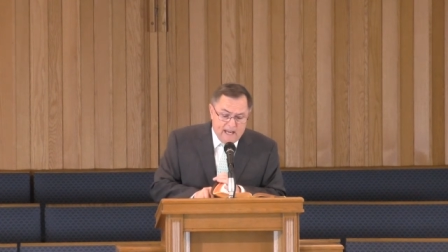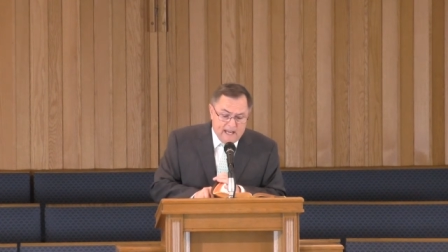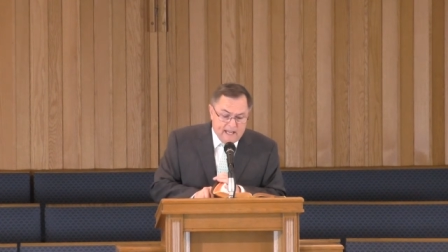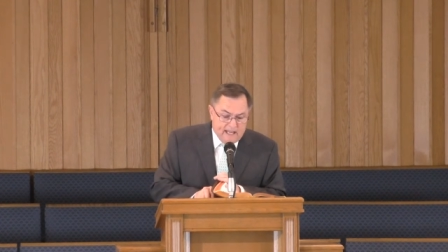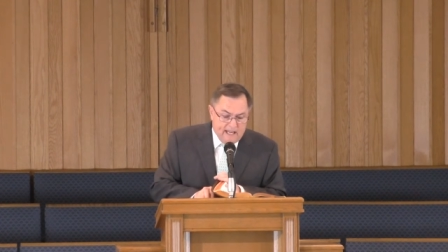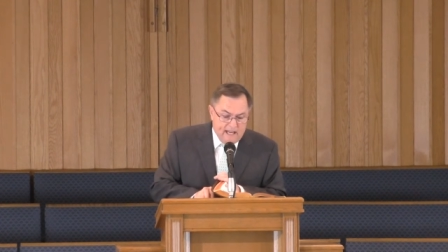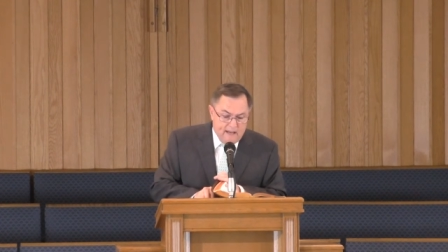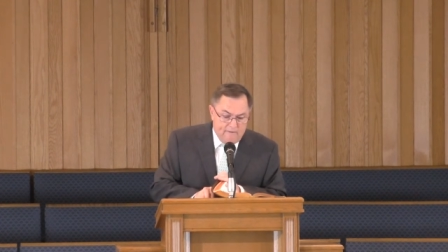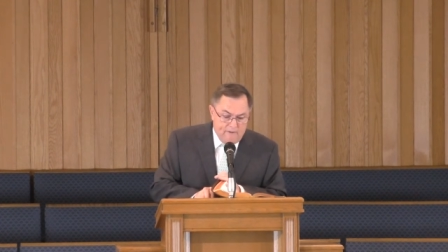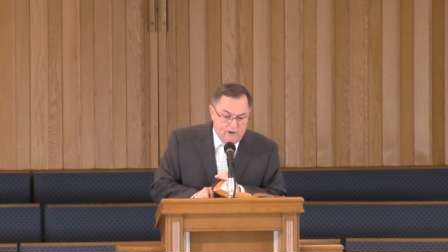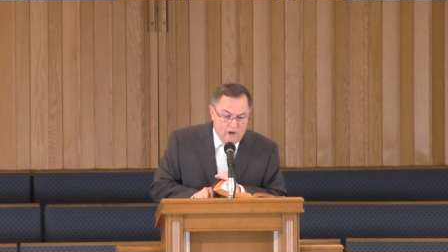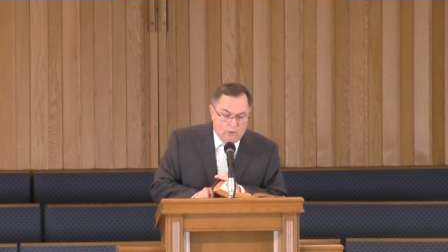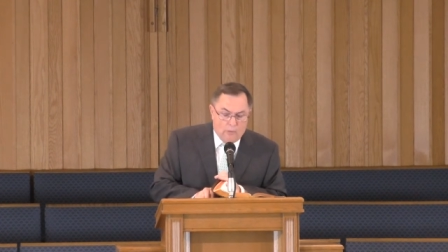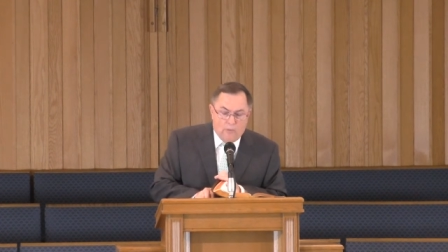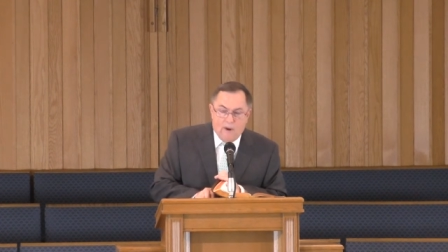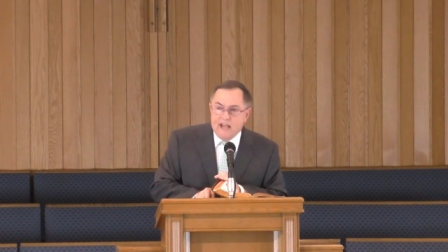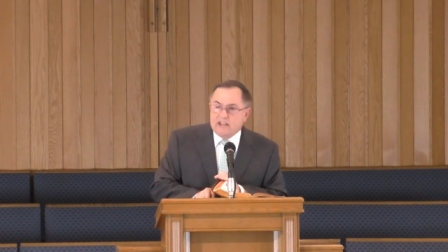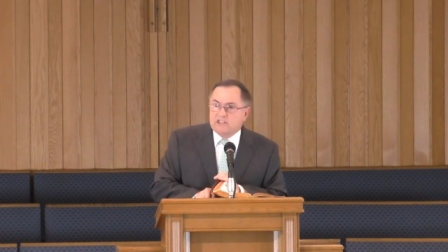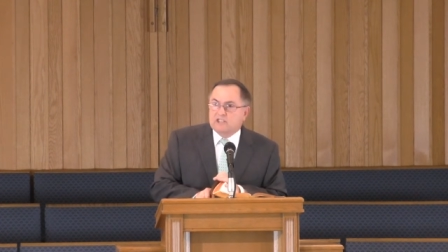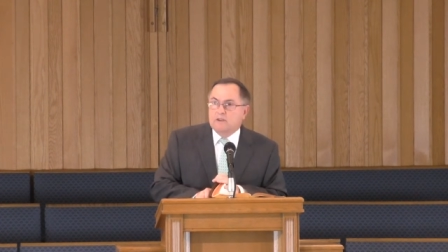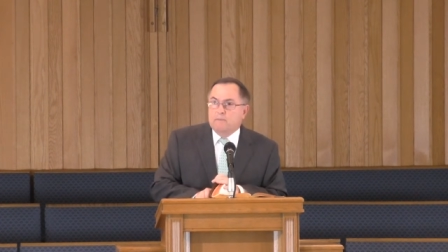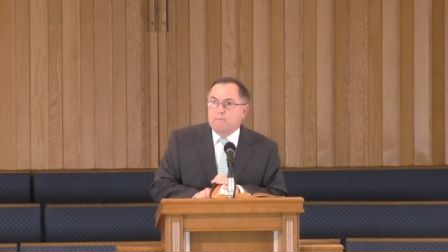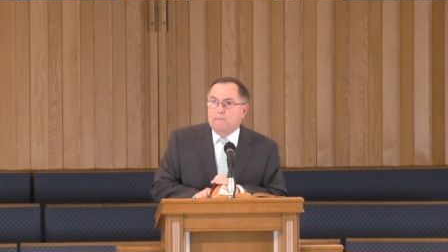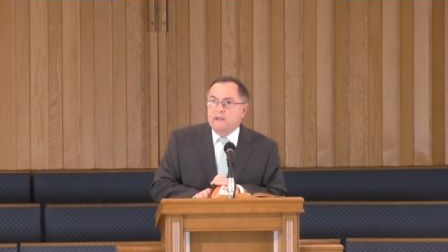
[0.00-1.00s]
to give you a
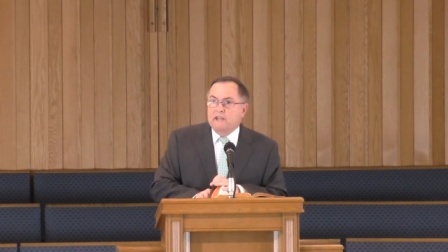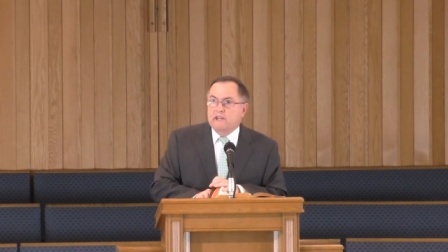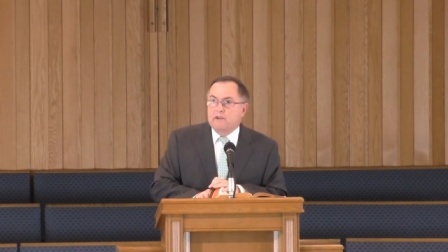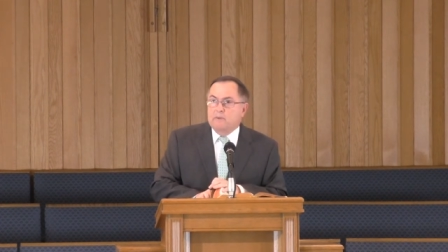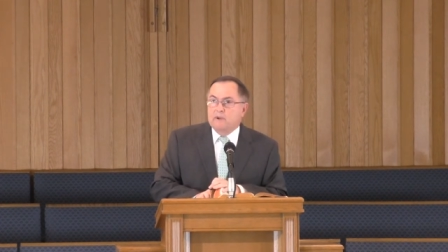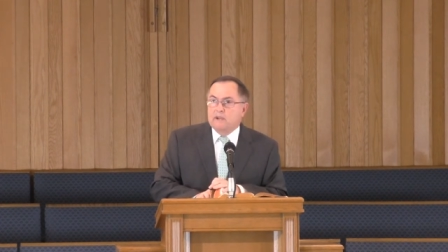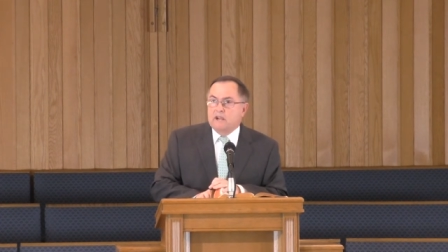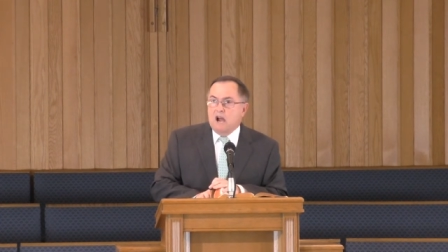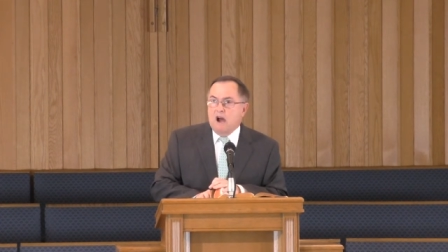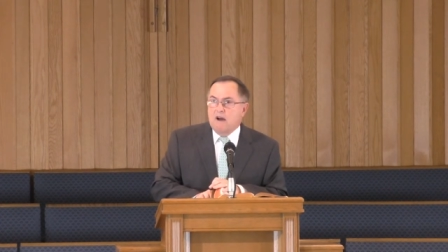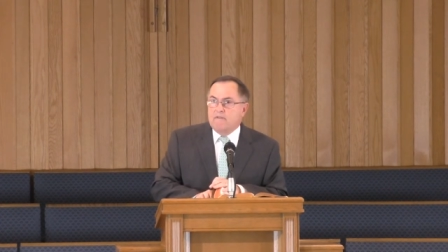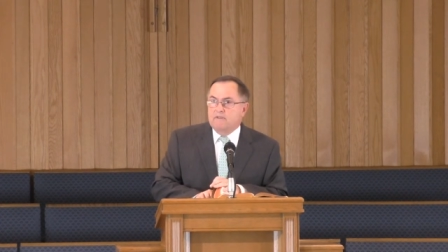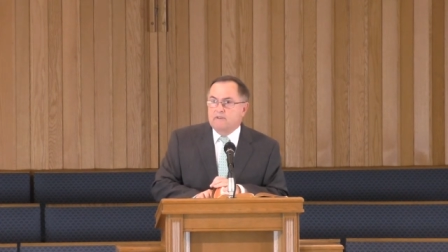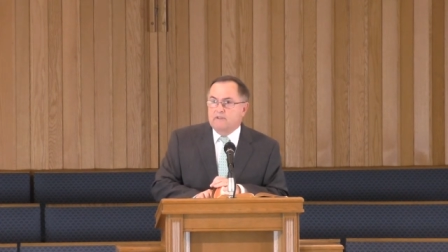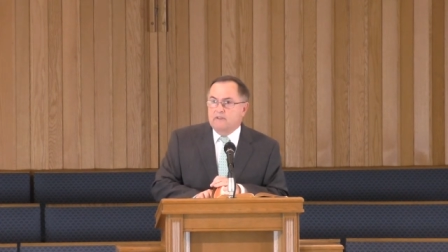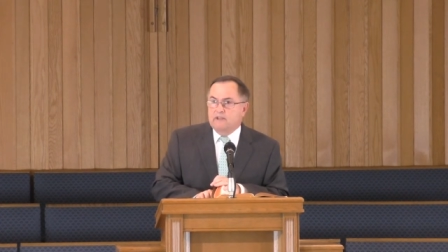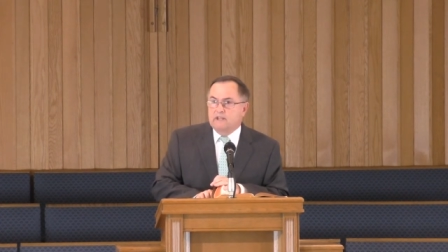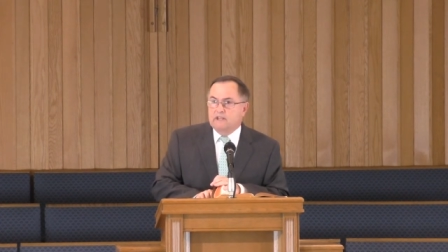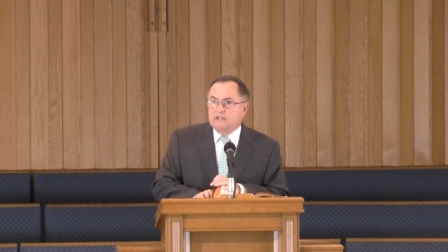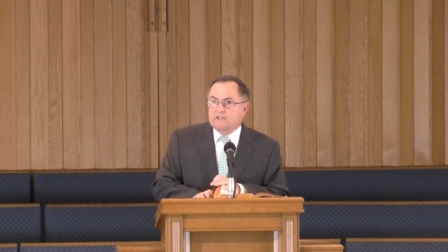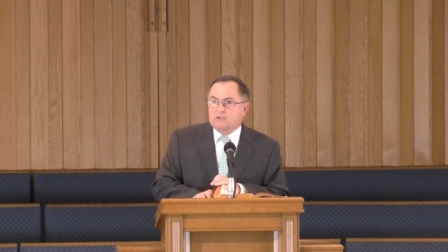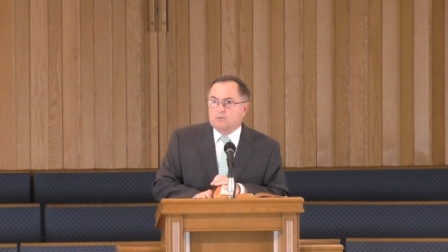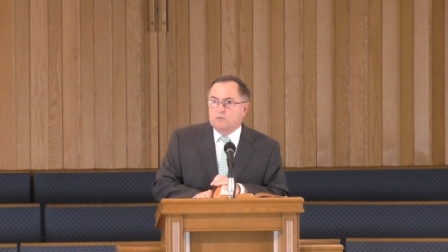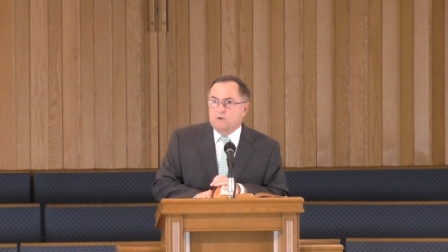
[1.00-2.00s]
recipe to recover
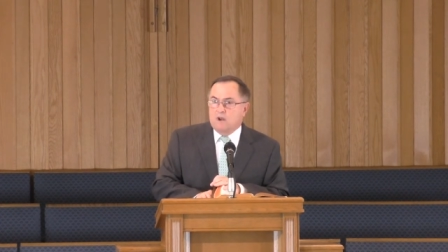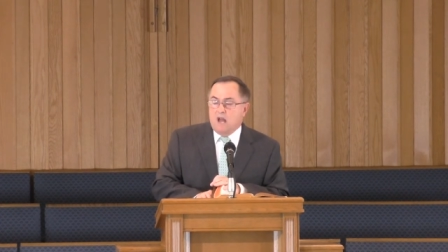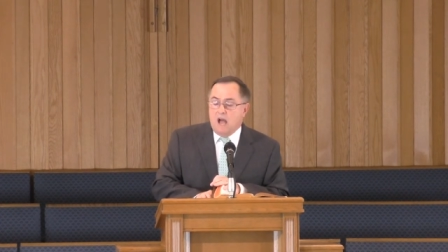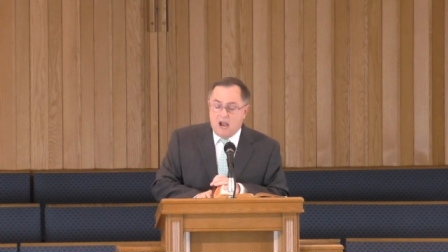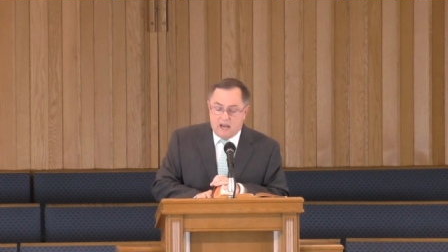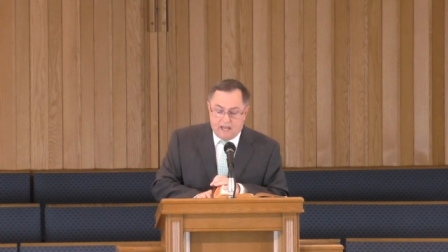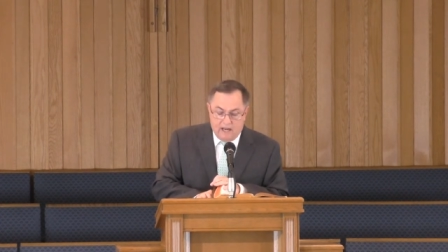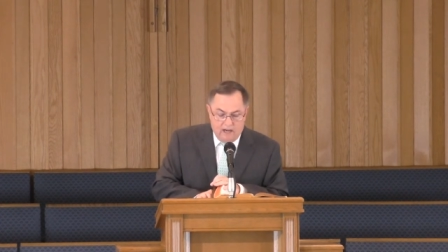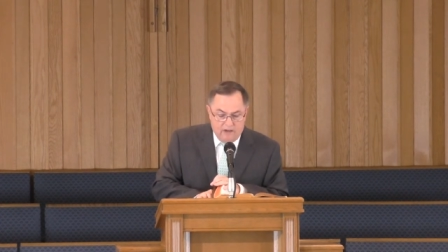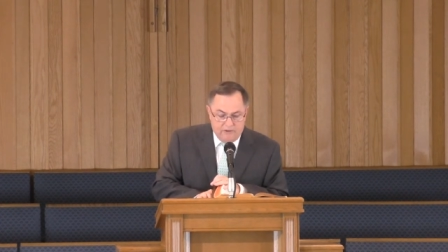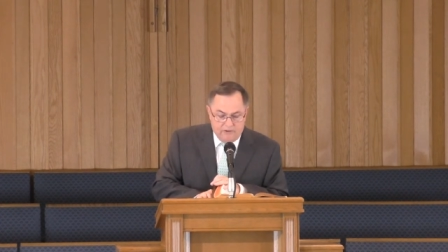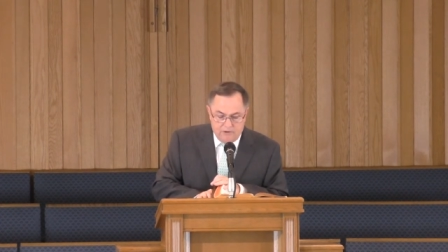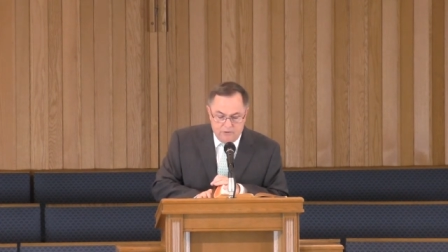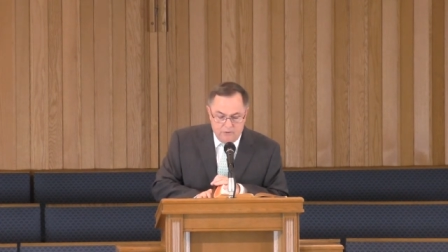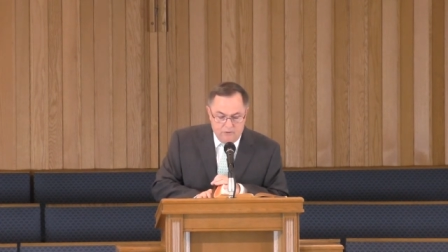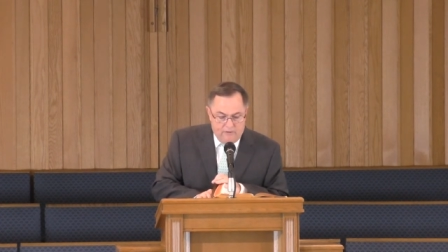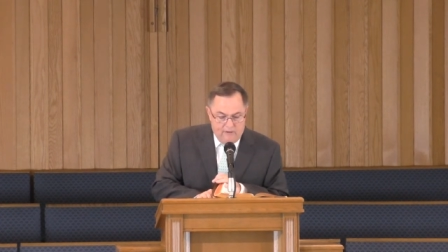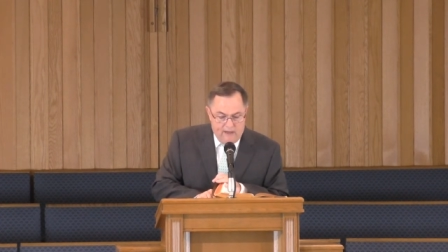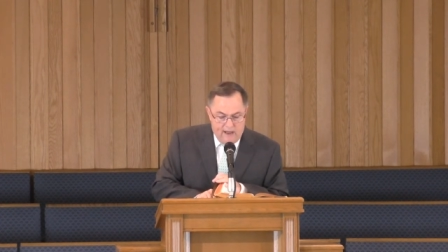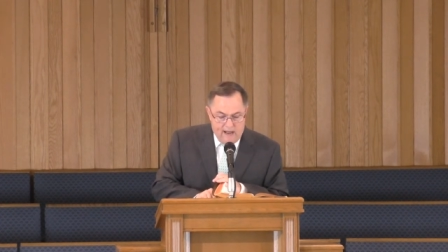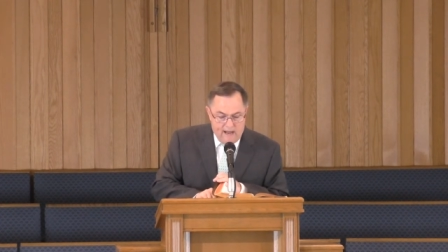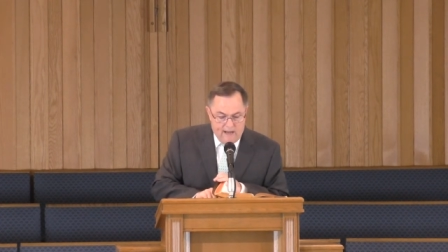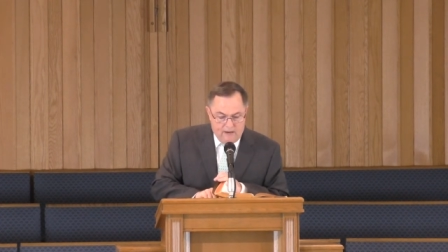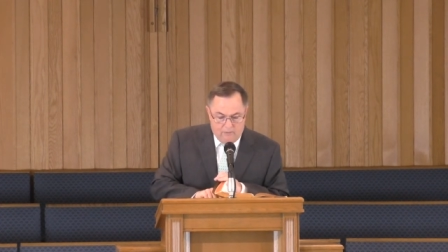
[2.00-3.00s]
this, we're not going to do
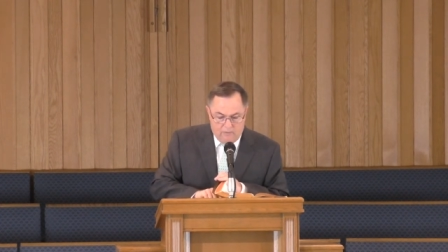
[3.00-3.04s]
that.